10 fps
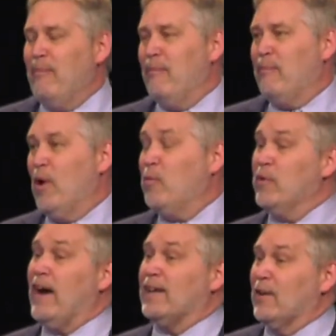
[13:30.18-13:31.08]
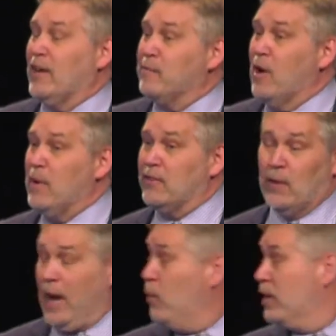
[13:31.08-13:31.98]
Both provide learning moments, though, and
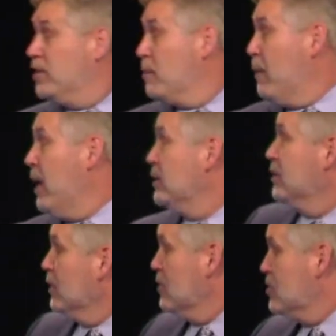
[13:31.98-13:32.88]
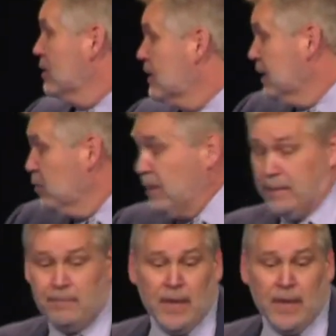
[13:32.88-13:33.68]
I want to talk about my circus just a little bit,